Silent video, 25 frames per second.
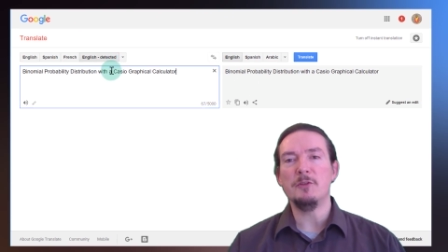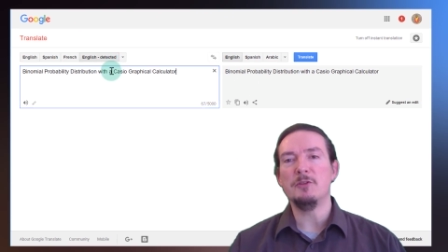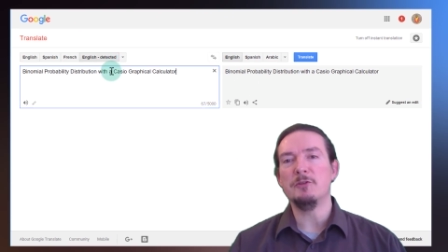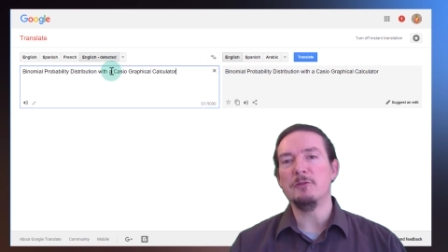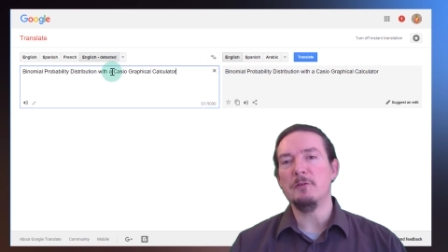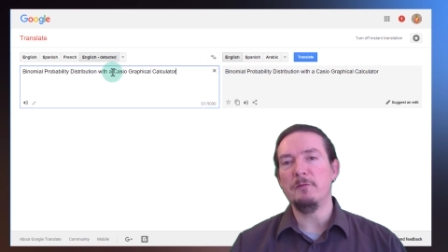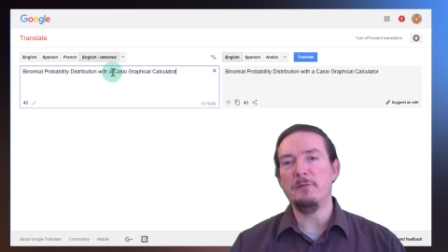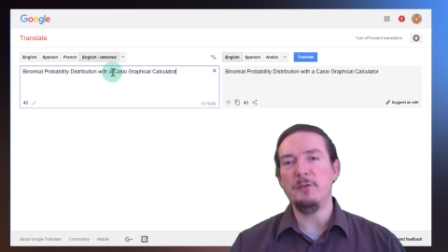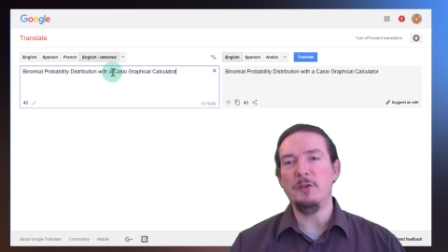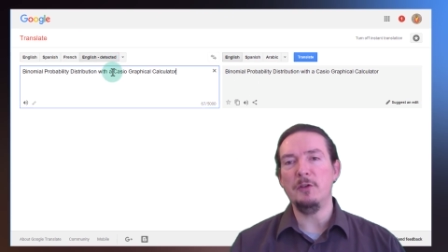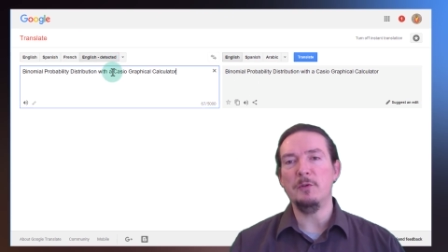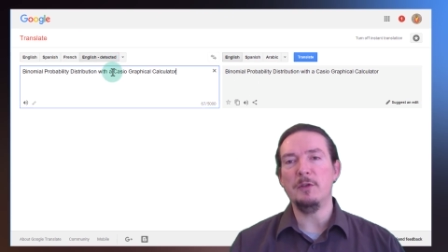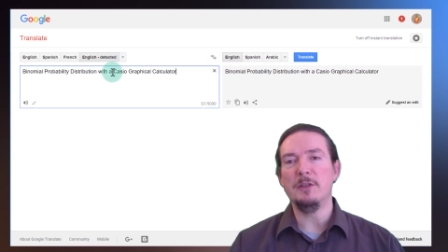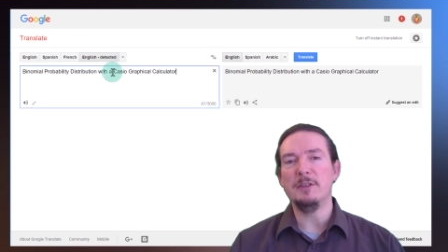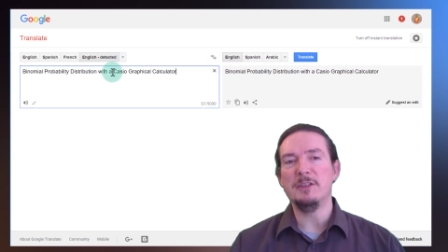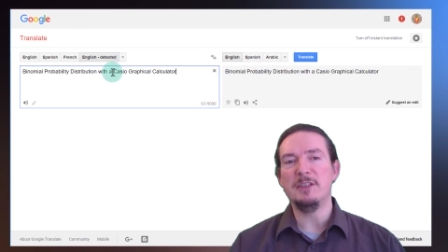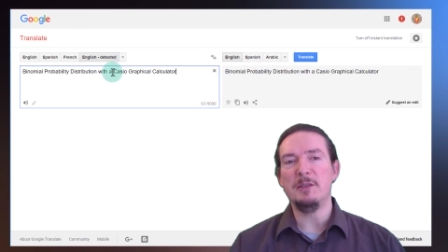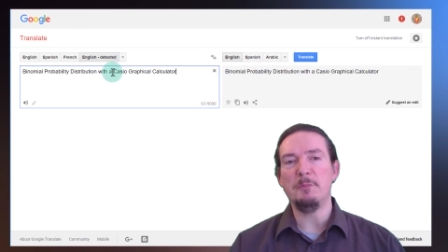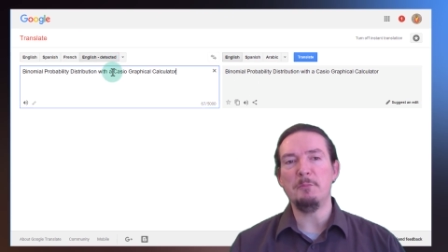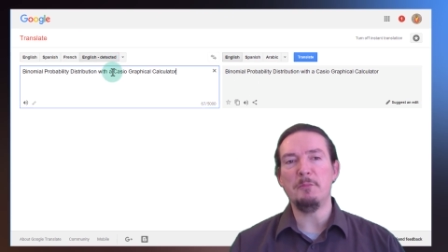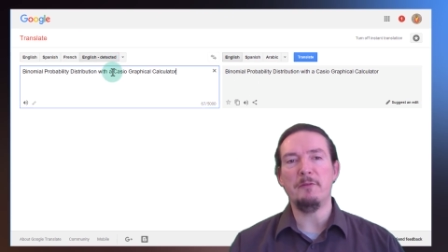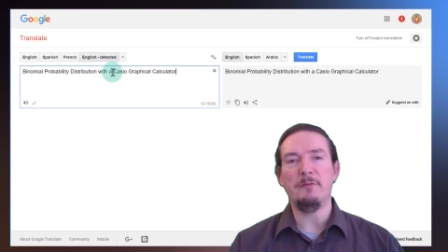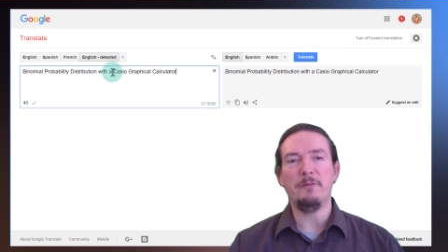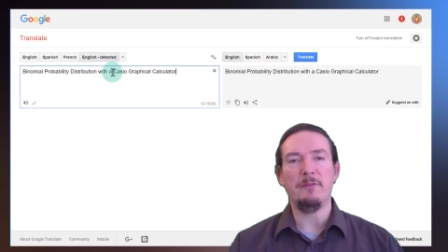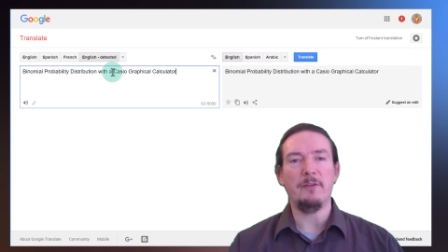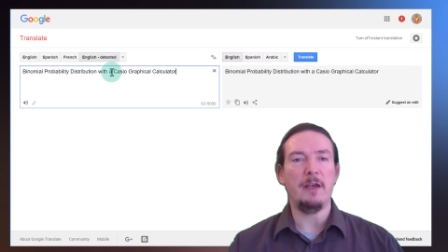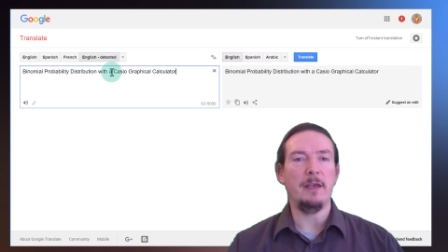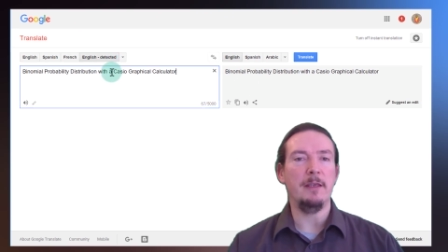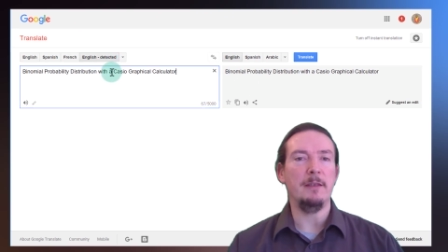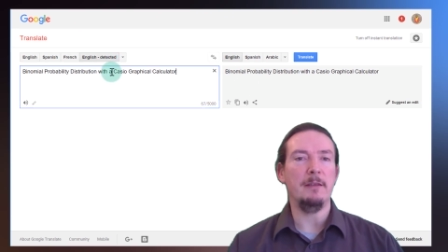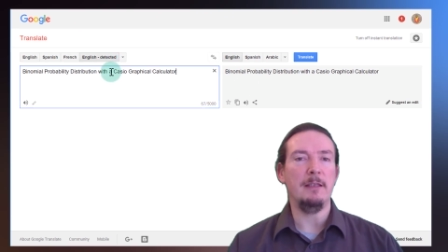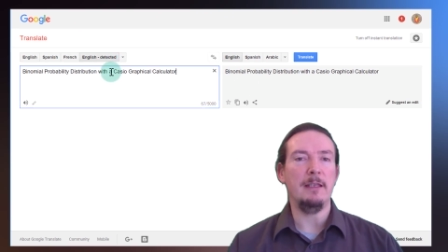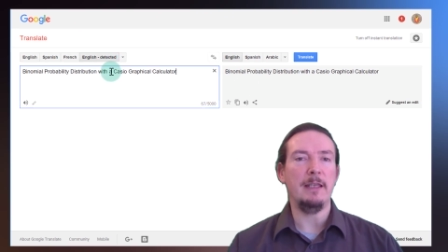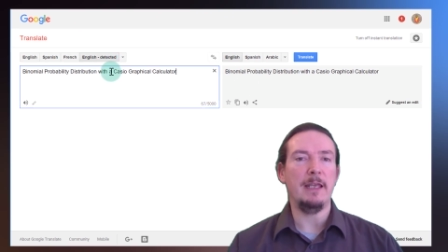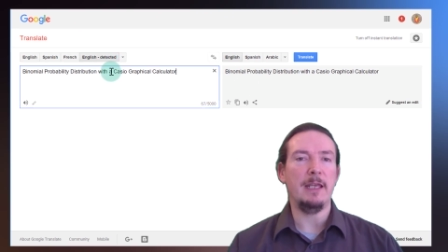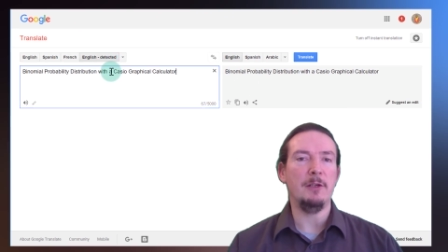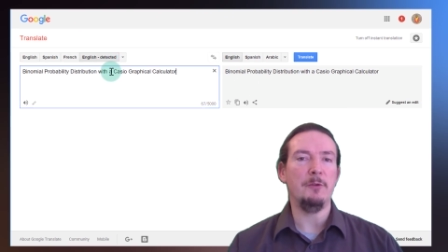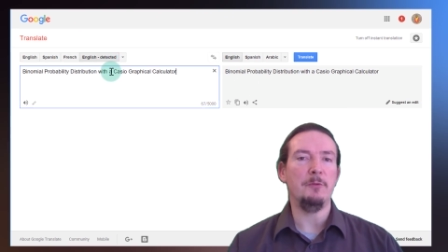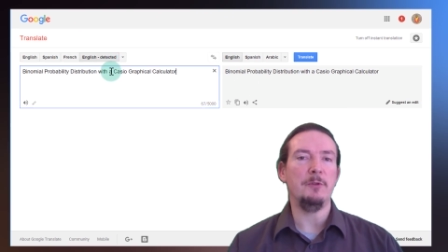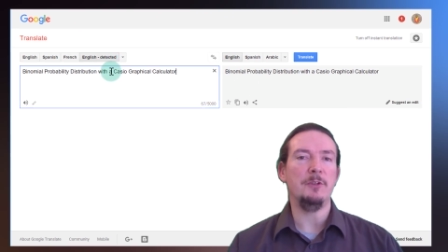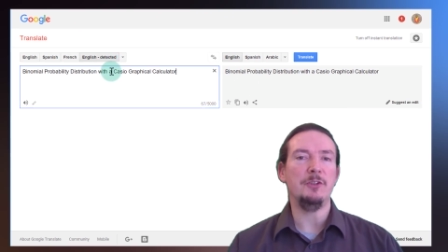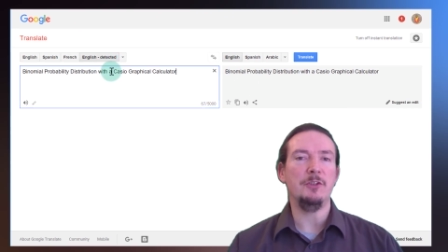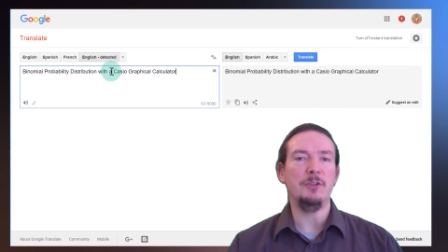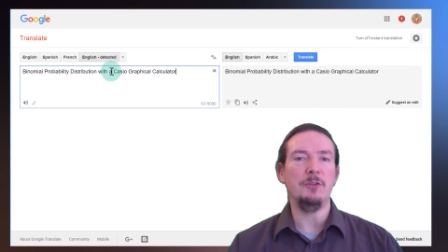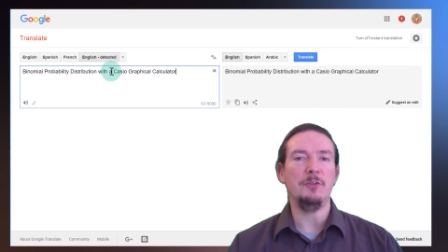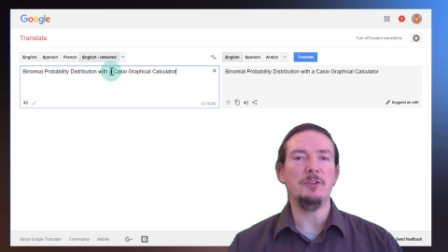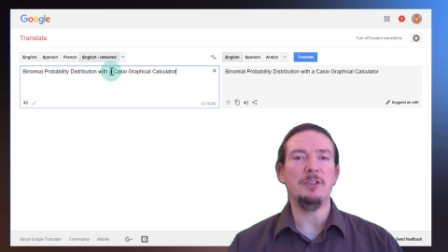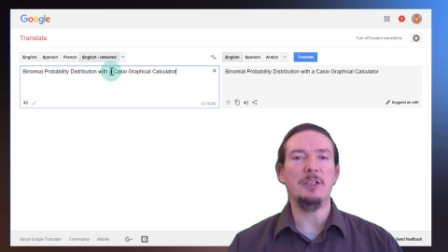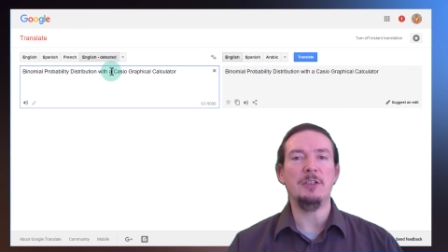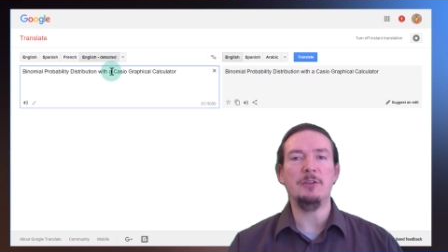to review and simplify the language
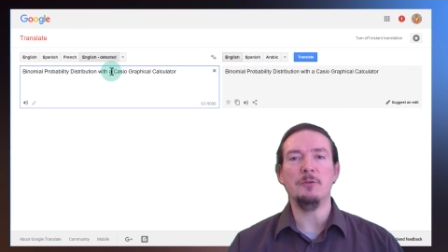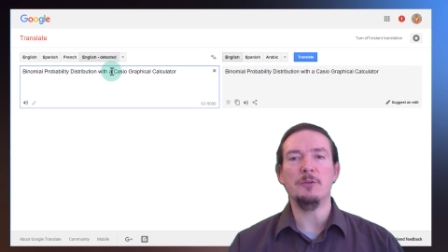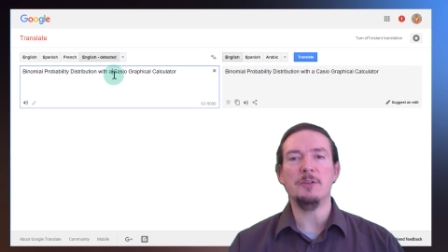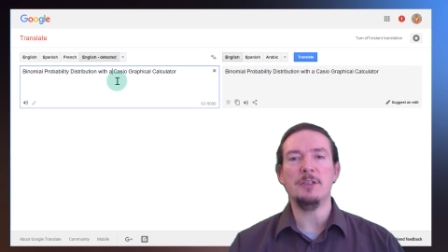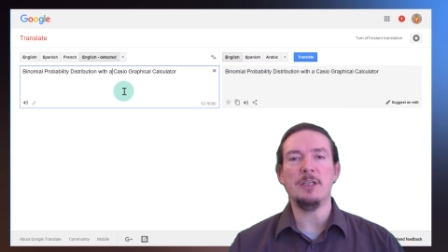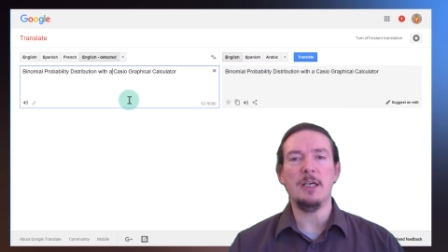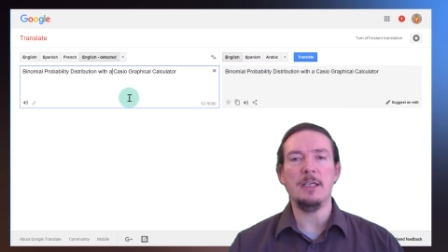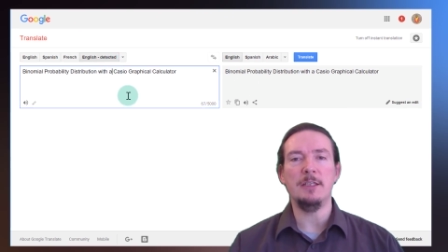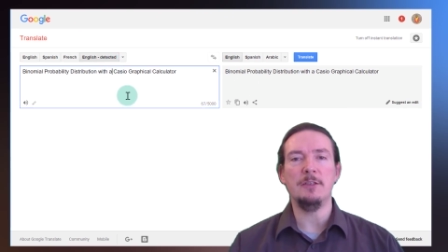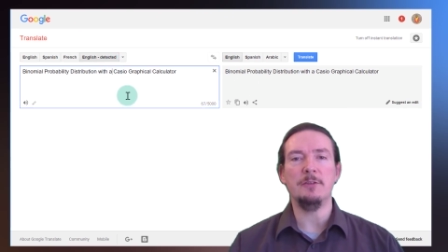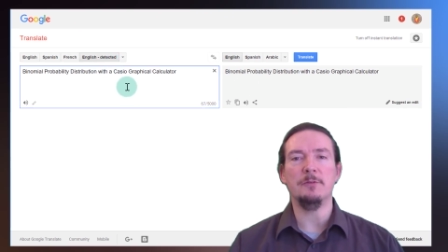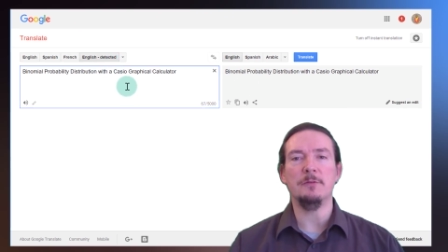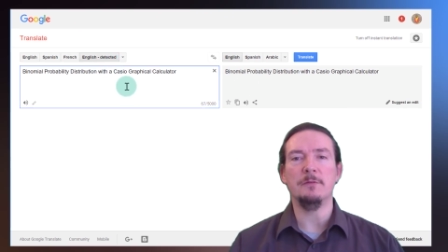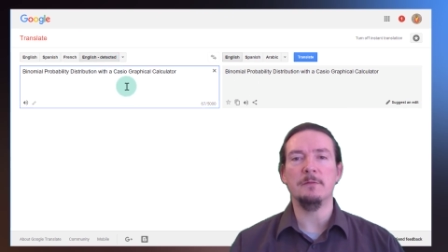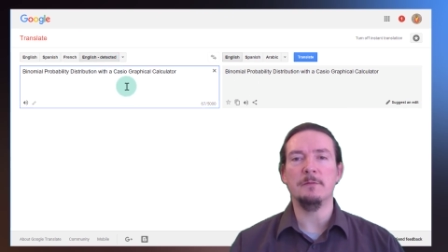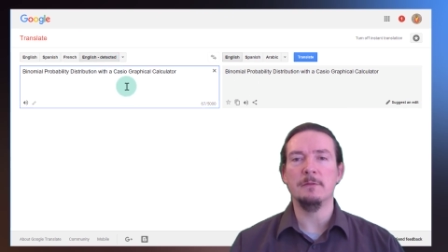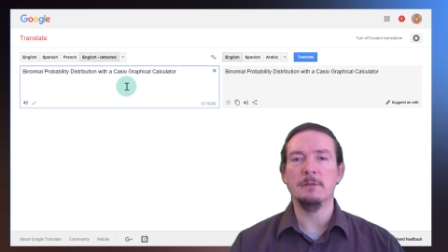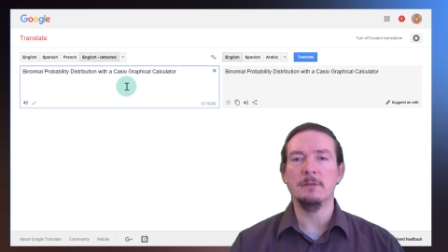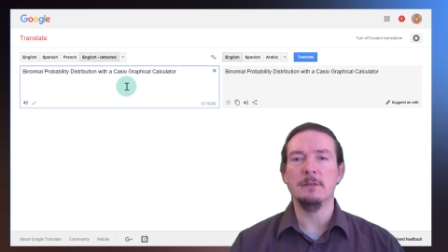used in your title.